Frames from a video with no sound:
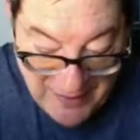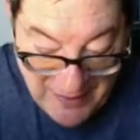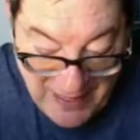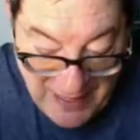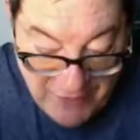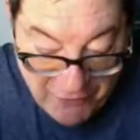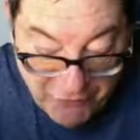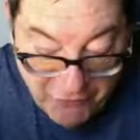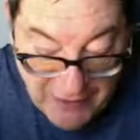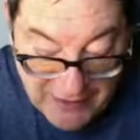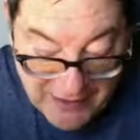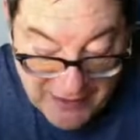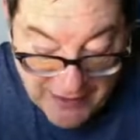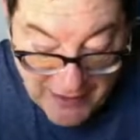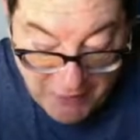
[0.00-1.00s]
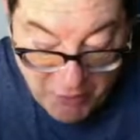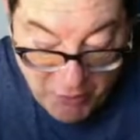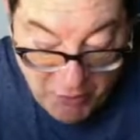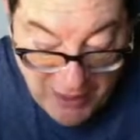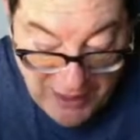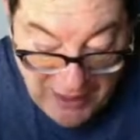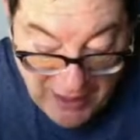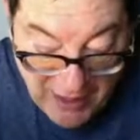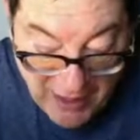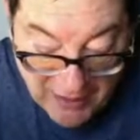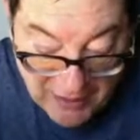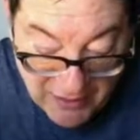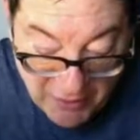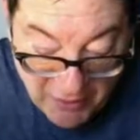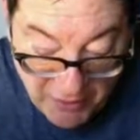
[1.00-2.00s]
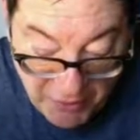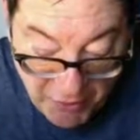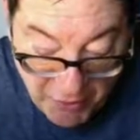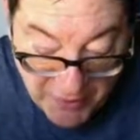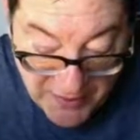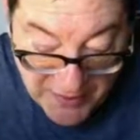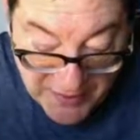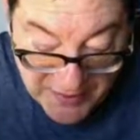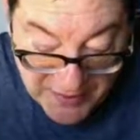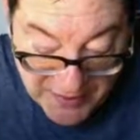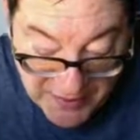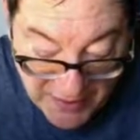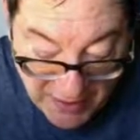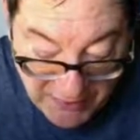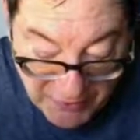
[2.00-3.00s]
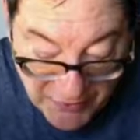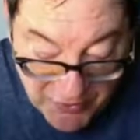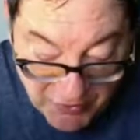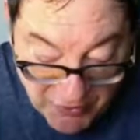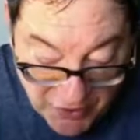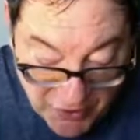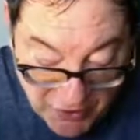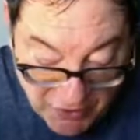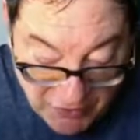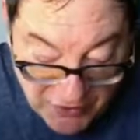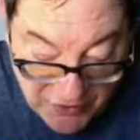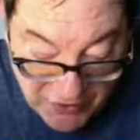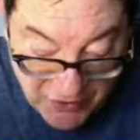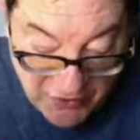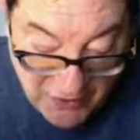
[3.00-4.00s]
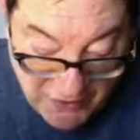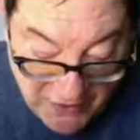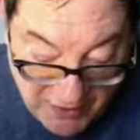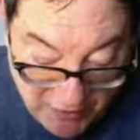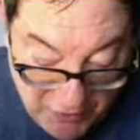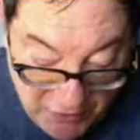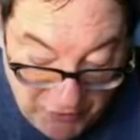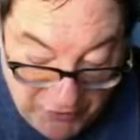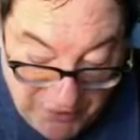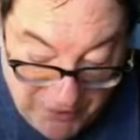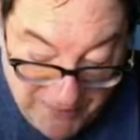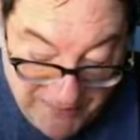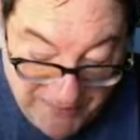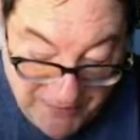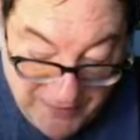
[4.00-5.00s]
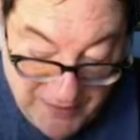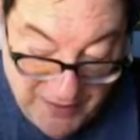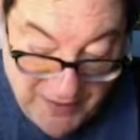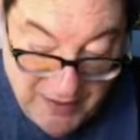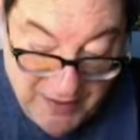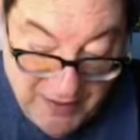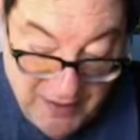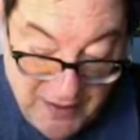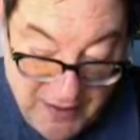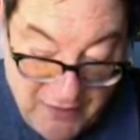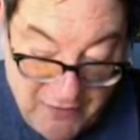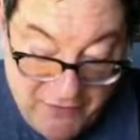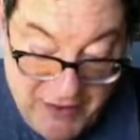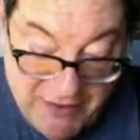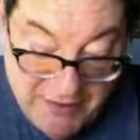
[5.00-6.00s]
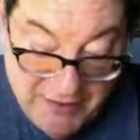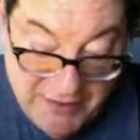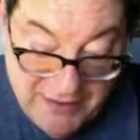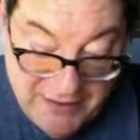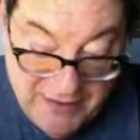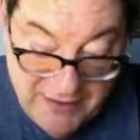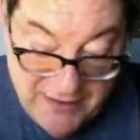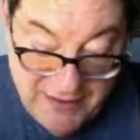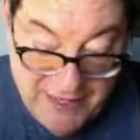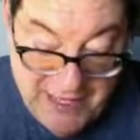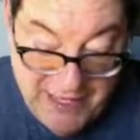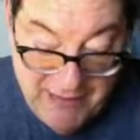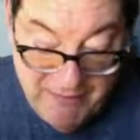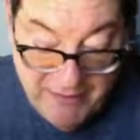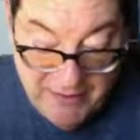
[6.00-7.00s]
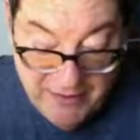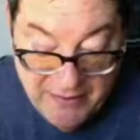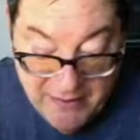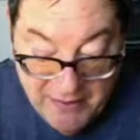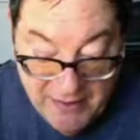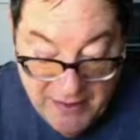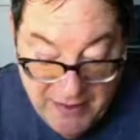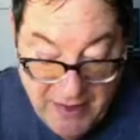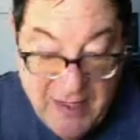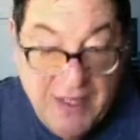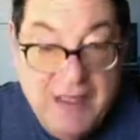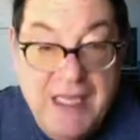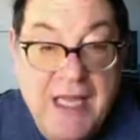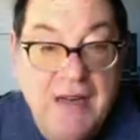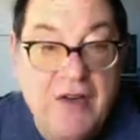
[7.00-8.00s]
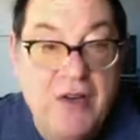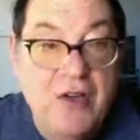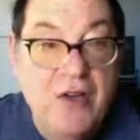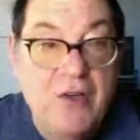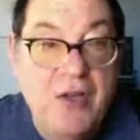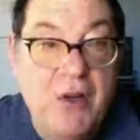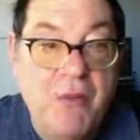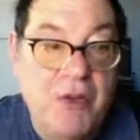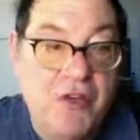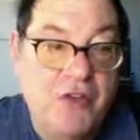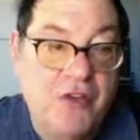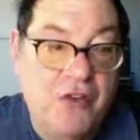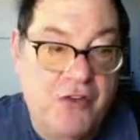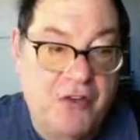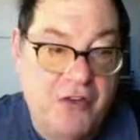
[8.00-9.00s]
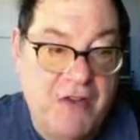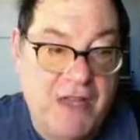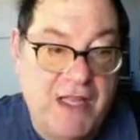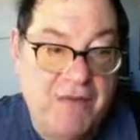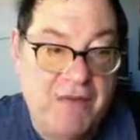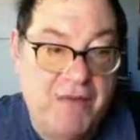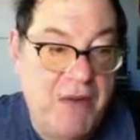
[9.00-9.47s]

After he had sent them away, he got into a boat with his disciples and went to the region of Dalmanutha. The Pharisees came and and again, you know, we just call so that.